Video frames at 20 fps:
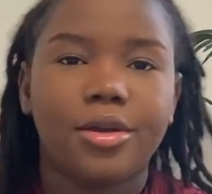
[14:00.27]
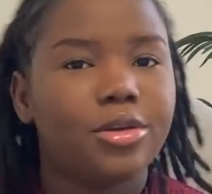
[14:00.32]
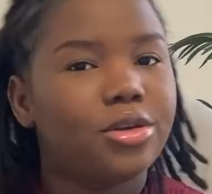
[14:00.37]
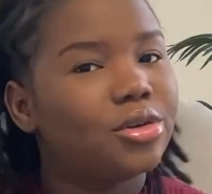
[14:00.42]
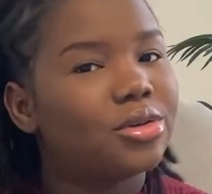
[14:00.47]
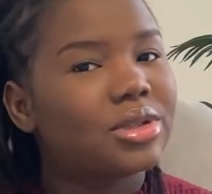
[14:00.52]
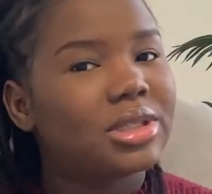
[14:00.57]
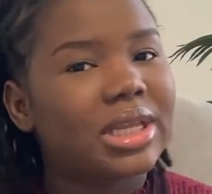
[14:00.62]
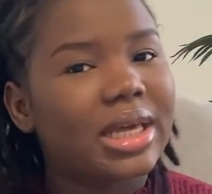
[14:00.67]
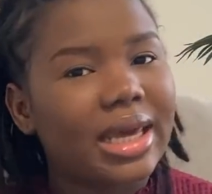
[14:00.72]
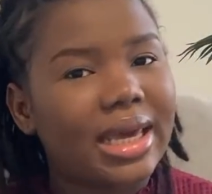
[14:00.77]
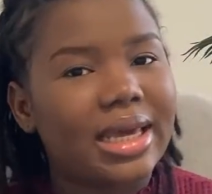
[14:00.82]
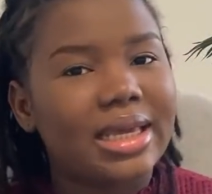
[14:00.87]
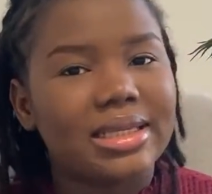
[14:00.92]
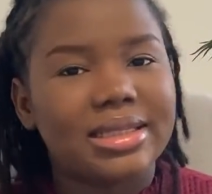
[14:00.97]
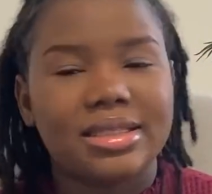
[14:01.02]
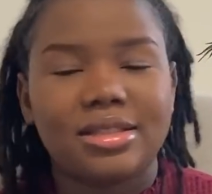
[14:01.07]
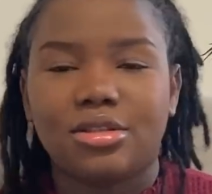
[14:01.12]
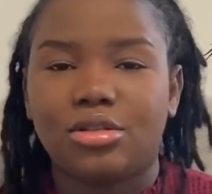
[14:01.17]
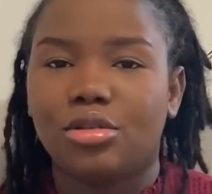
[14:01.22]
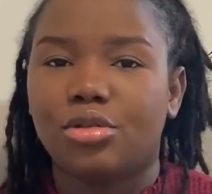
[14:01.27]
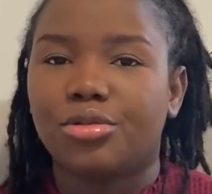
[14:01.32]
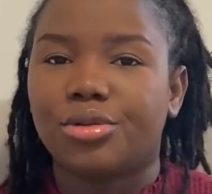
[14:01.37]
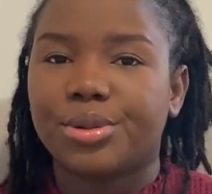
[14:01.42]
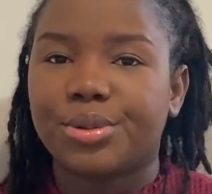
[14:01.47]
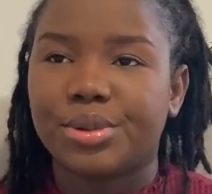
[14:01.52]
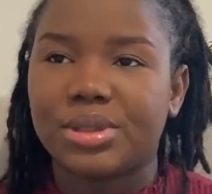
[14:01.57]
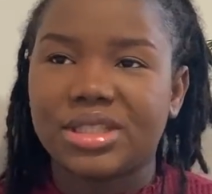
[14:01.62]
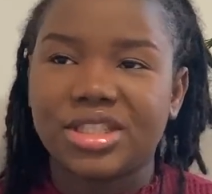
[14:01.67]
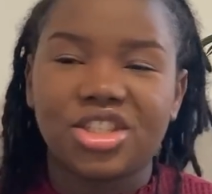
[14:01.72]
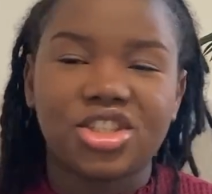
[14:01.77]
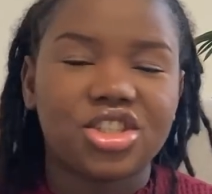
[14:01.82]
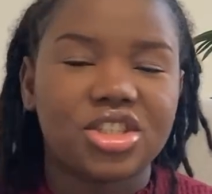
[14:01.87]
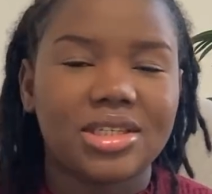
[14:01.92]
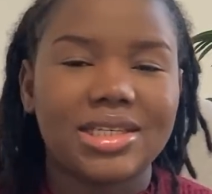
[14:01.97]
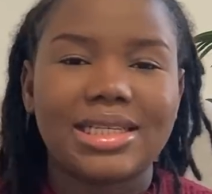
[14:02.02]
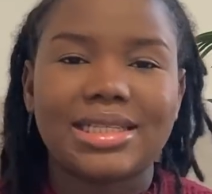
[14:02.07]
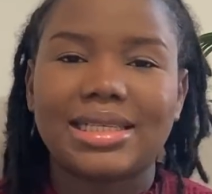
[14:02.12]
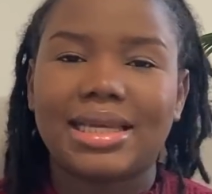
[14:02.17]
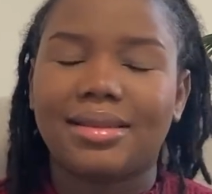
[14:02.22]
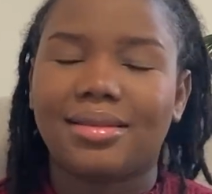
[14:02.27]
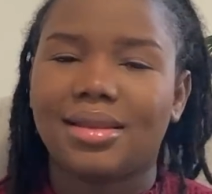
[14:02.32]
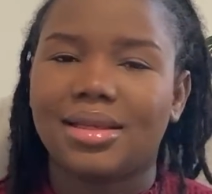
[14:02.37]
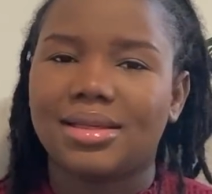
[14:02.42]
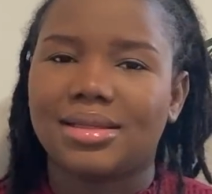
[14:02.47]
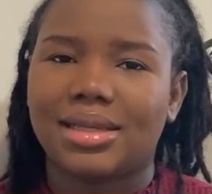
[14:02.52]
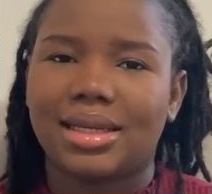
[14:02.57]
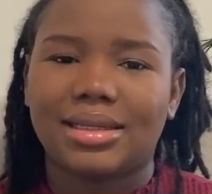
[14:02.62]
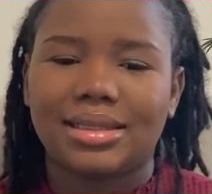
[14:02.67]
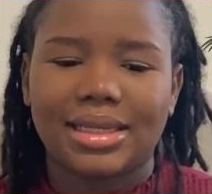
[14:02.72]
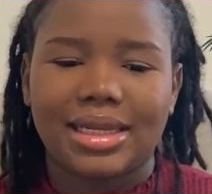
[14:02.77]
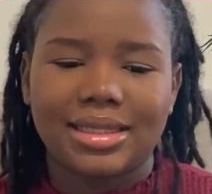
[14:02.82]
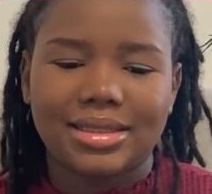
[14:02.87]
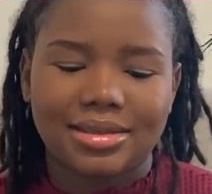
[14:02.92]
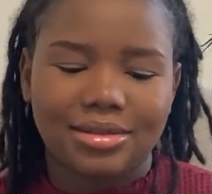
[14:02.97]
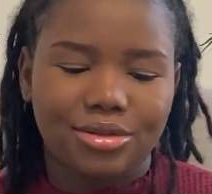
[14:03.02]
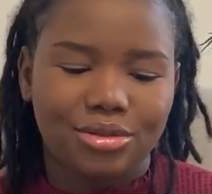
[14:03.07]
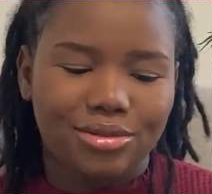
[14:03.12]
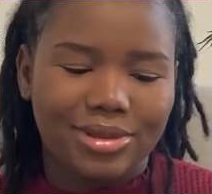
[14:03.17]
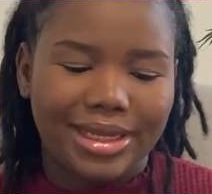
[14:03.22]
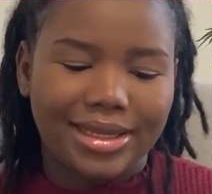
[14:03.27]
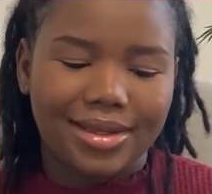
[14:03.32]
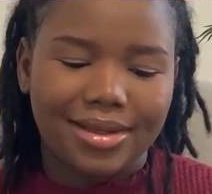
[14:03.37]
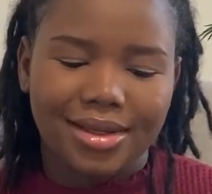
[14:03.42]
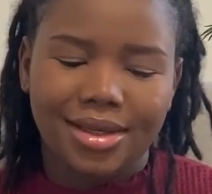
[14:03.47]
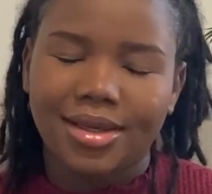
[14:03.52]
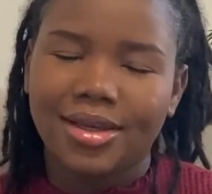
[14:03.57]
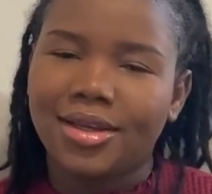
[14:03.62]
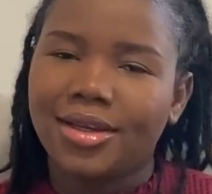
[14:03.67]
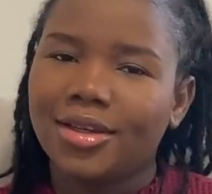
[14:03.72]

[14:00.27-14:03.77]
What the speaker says: your tests, your requisitions, and things like that. Like,